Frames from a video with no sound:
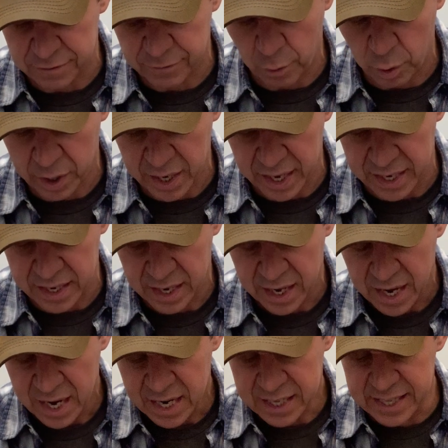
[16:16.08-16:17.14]
forehead.
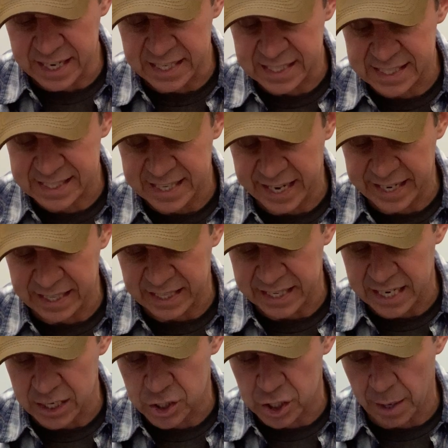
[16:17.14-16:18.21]
Then suddenly
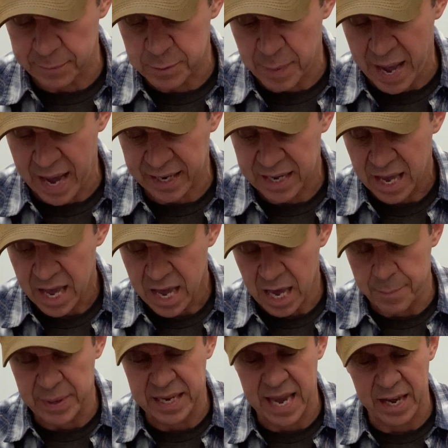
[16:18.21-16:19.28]
he jumped back
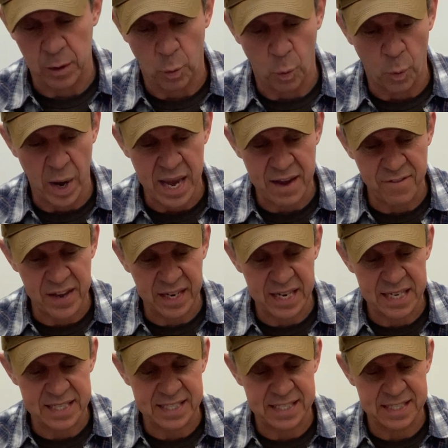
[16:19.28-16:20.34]
and began waving
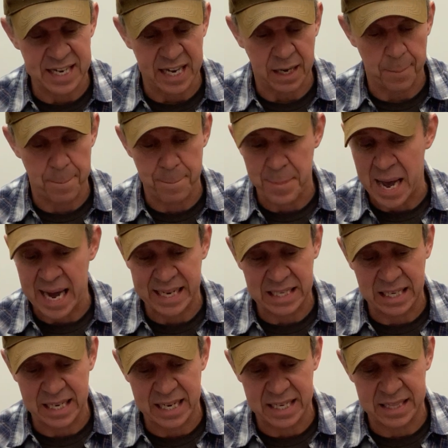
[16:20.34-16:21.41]
his stick
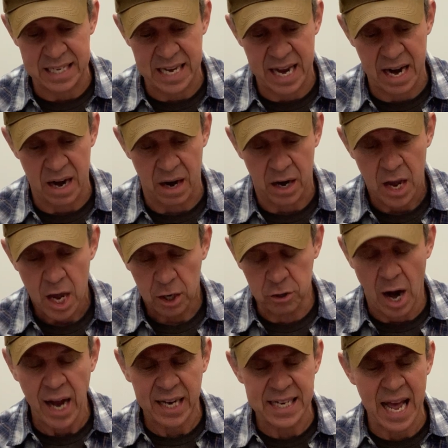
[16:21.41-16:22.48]
madly in the air.
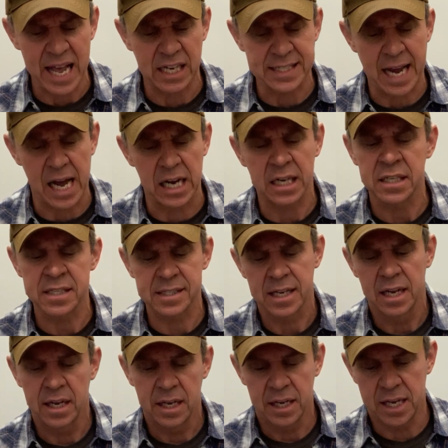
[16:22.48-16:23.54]
Crocodile tongues,
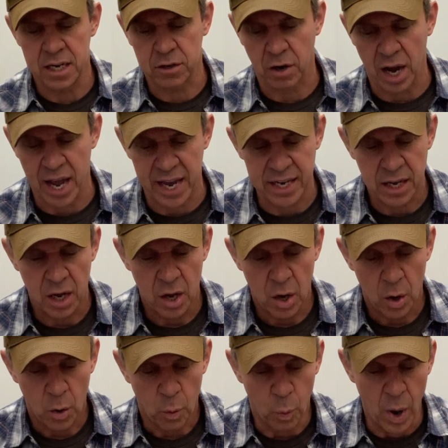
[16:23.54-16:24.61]
he cried.
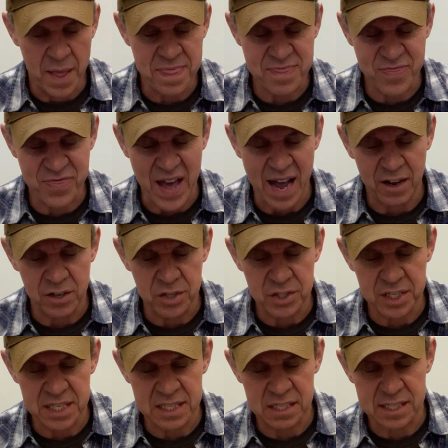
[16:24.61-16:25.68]

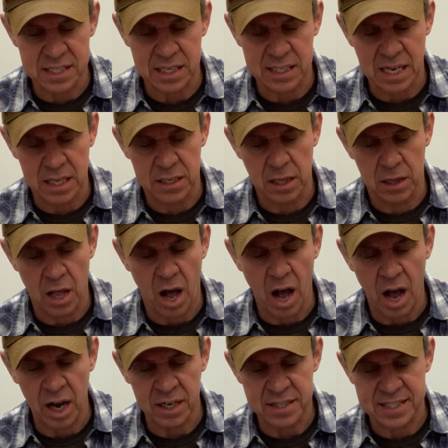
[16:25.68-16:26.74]
1,000
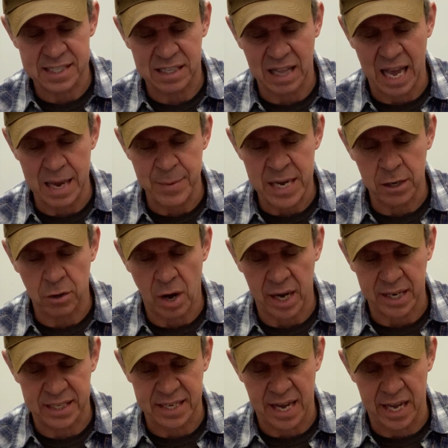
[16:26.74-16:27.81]
long, slimy
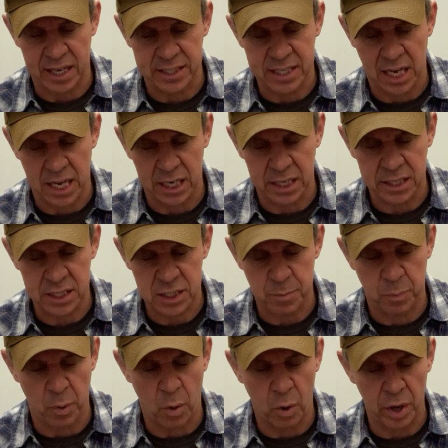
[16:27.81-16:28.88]
crocodile tongues
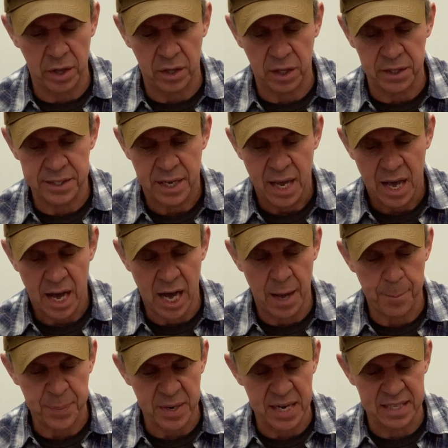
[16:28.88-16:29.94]
boiled
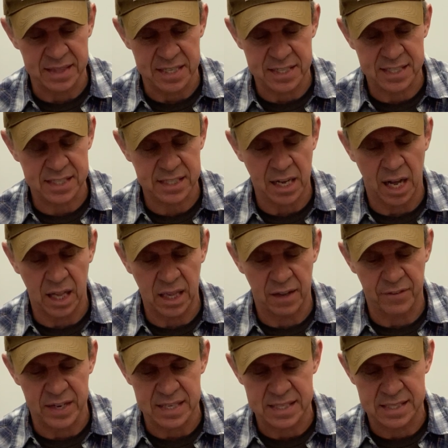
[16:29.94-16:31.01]
up in the skull
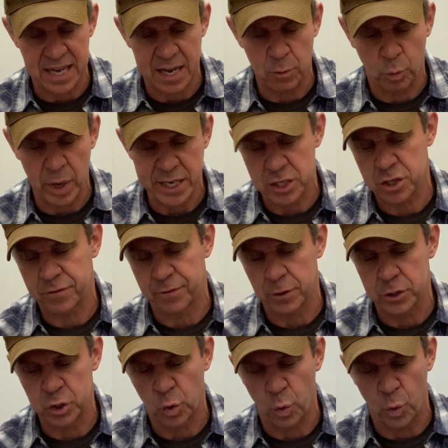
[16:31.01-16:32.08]
of a dead witch for
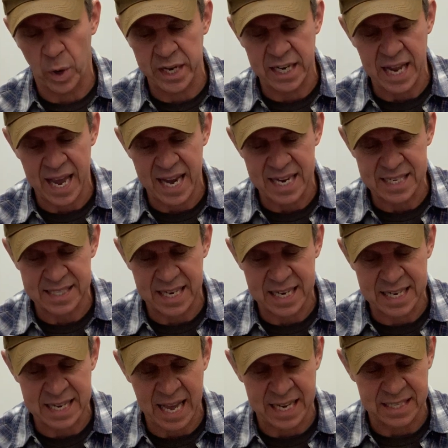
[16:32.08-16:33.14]
20 days
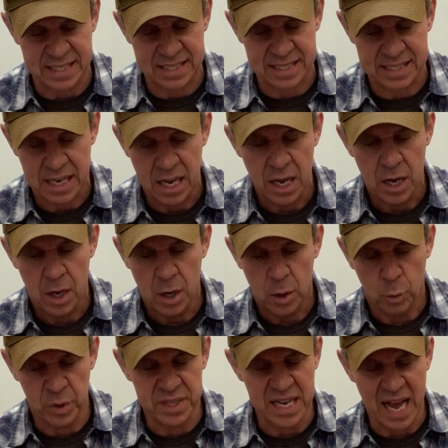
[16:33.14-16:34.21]
and nights,
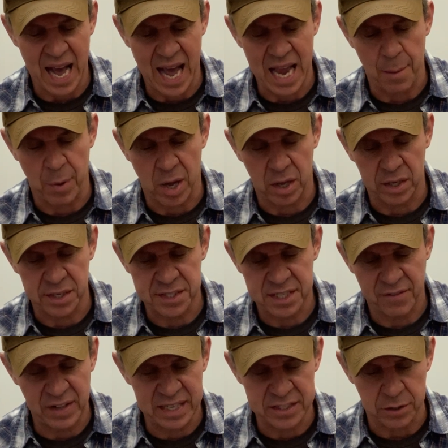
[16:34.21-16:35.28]
with the eyeballs
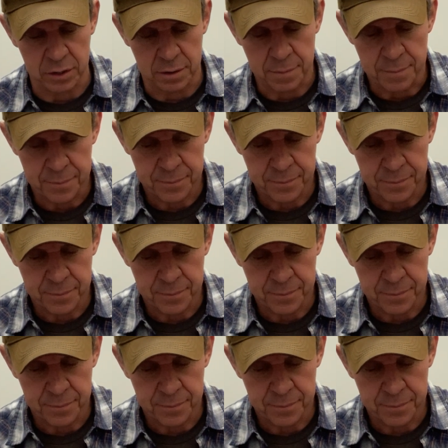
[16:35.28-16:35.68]
of a lizard,